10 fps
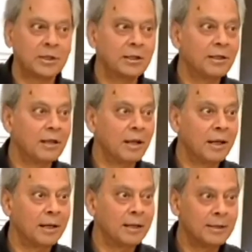
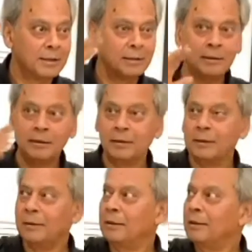sunlight,
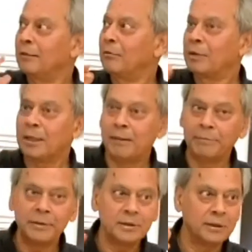what
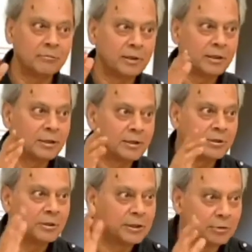happens, what does
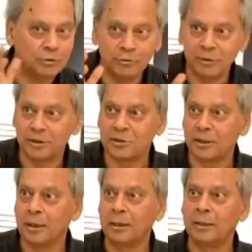the tree do with the
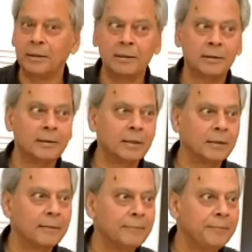sunlight? Yeah.